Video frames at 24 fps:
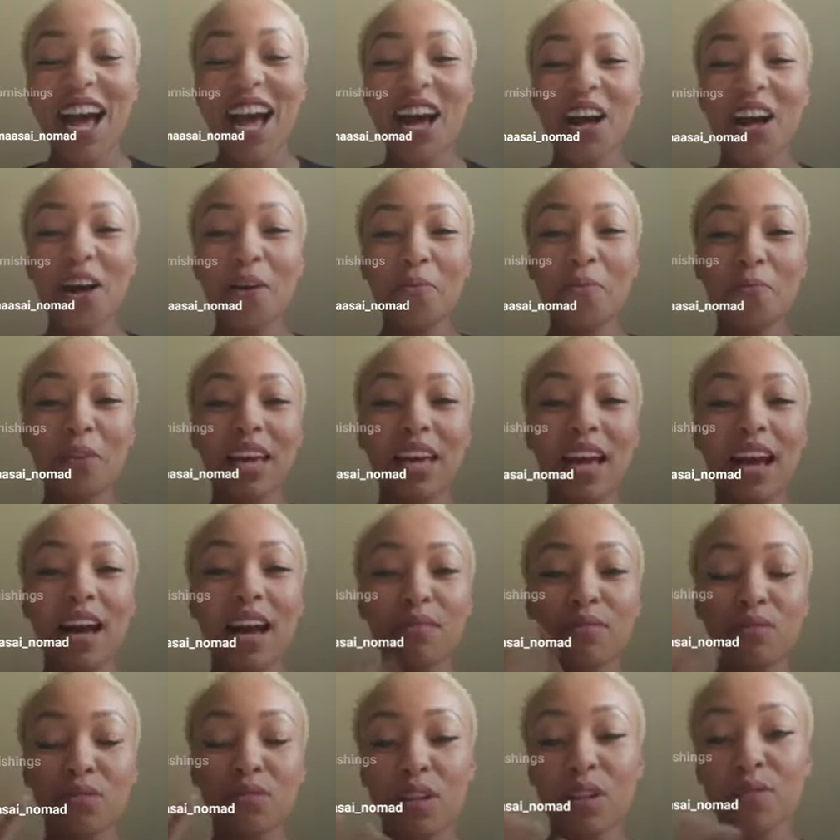we have
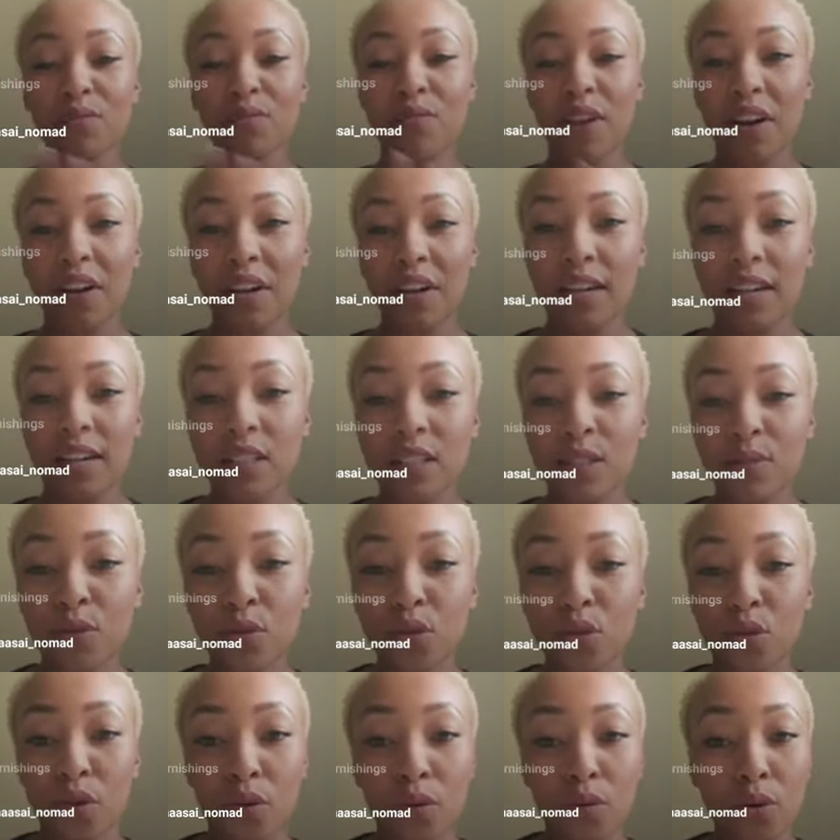three variants for
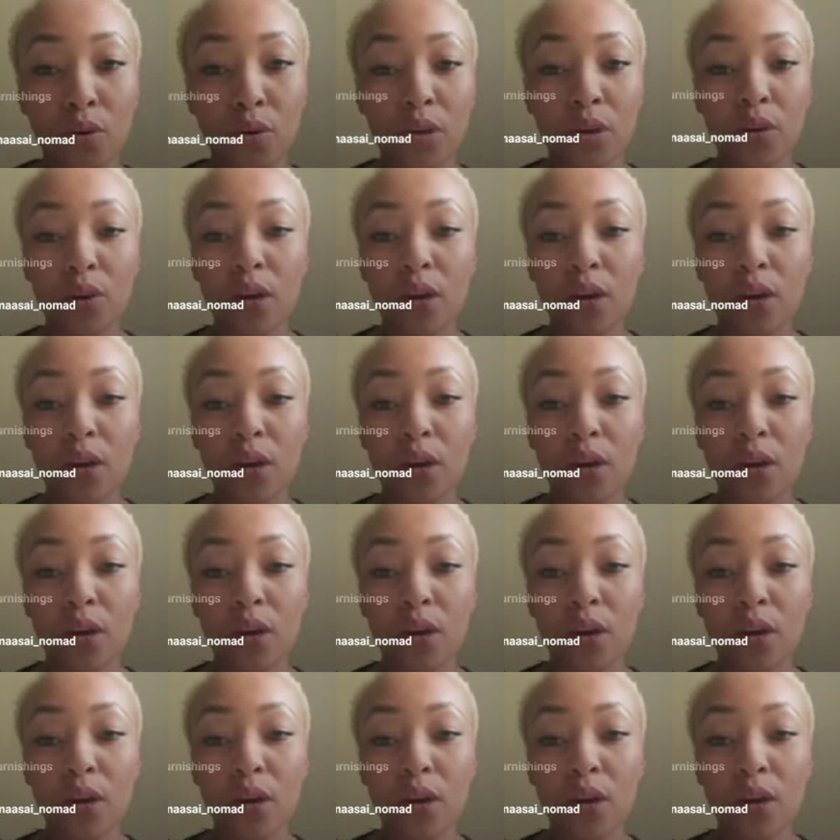Don Julio.